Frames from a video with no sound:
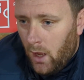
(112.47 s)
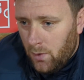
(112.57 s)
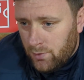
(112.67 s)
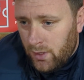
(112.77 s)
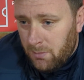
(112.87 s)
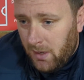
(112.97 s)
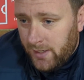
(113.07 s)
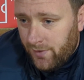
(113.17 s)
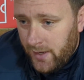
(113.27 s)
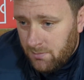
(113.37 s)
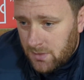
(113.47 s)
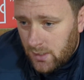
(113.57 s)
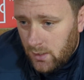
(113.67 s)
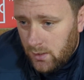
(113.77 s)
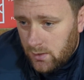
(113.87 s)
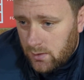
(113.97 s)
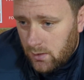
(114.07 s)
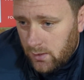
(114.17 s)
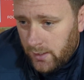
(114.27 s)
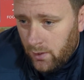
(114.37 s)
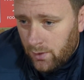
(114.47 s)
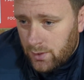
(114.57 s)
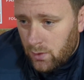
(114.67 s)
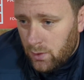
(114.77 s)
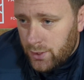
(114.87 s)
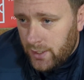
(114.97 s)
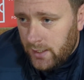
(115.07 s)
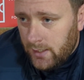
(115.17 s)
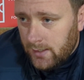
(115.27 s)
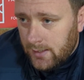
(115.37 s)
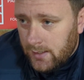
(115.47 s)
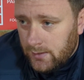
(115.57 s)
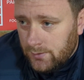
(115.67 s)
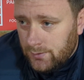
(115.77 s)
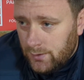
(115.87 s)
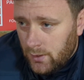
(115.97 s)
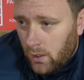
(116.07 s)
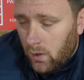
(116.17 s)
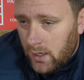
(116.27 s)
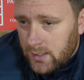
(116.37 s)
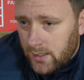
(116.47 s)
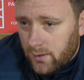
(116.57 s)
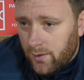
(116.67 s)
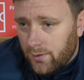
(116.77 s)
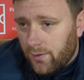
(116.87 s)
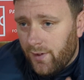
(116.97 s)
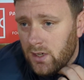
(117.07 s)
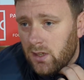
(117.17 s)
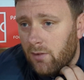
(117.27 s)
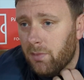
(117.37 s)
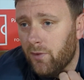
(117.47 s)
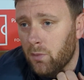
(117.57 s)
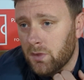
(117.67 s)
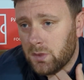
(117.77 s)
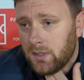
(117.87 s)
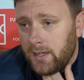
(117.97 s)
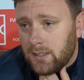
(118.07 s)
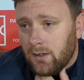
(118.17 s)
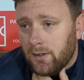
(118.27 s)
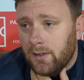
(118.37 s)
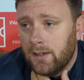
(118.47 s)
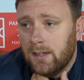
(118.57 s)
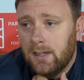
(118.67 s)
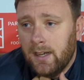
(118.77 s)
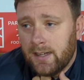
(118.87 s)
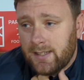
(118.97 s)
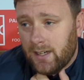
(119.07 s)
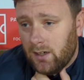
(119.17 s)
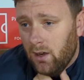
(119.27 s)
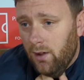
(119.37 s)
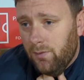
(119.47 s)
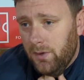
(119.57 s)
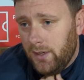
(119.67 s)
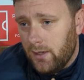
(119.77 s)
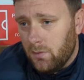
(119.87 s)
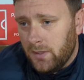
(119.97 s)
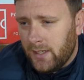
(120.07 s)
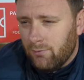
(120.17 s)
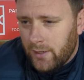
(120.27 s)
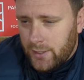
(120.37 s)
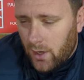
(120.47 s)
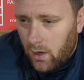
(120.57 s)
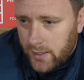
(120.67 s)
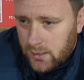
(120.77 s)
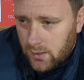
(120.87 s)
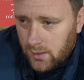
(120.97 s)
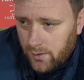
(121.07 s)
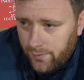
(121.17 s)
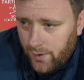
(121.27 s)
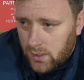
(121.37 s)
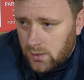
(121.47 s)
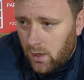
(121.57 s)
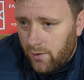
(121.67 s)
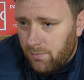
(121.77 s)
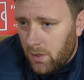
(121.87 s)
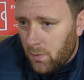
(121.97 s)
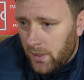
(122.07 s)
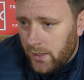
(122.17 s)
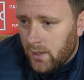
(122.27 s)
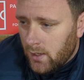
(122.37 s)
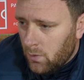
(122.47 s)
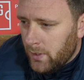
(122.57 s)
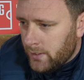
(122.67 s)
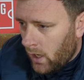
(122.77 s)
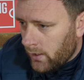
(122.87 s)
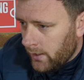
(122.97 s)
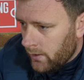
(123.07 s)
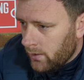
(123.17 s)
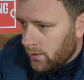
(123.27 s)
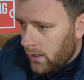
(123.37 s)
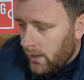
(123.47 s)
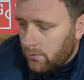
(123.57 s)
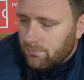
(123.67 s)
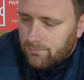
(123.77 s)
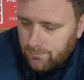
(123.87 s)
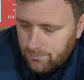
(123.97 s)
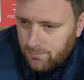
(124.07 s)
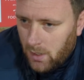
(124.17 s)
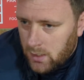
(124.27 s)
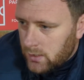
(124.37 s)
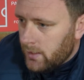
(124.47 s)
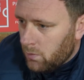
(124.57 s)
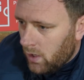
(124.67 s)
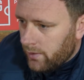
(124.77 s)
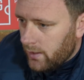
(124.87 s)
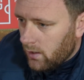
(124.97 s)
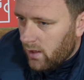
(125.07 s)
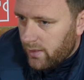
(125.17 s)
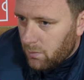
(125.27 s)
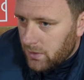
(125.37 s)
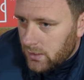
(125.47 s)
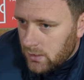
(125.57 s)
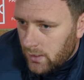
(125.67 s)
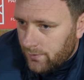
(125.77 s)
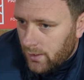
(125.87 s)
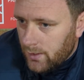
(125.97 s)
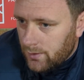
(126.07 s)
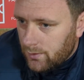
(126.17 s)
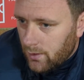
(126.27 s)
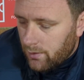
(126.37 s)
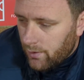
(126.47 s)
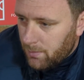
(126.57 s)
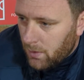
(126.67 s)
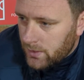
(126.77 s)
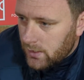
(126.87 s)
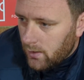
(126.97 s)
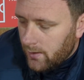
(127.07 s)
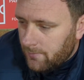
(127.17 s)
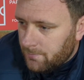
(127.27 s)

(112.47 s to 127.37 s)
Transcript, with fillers: I was really pleased for him to to get on a score sheet. And you know, like I said, the, the first half performance was excellent, and the second half we, we didn't reach the heights of the first half, but we we dug in and. and Personally, what I think, I think we deserve the, the three points tonight.